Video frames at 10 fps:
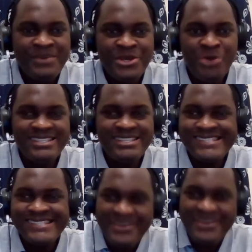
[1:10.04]
we don't
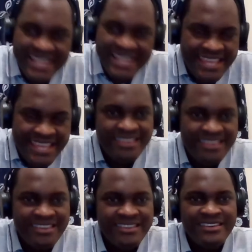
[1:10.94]

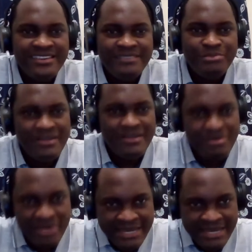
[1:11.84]
necessarily put
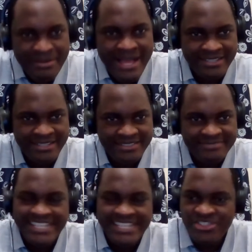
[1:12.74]
everybody in the bag,
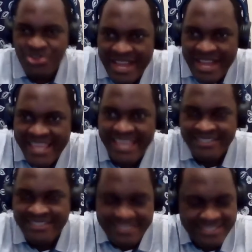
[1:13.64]
and let's try
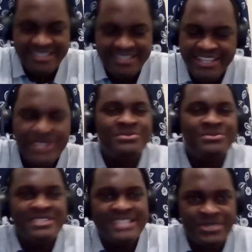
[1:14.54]
and,
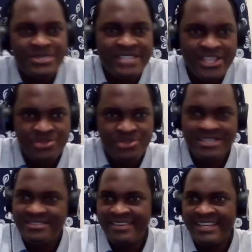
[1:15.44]
distinguish the issues
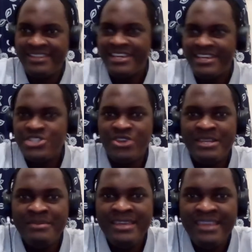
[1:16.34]
as they're in.
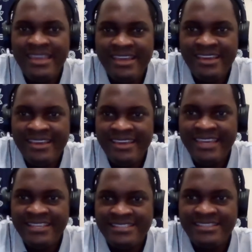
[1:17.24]
Joining me
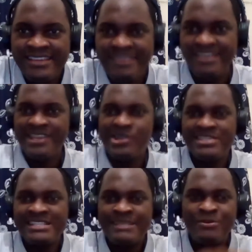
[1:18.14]
is
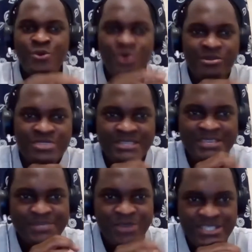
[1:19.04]
Collins Atta Poku of
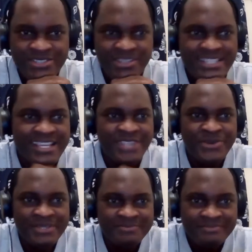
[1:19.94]
Wontimi Sports. Collins, how are you
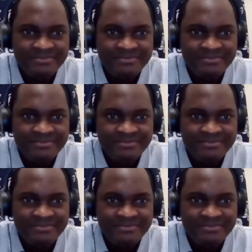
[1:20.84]
doing?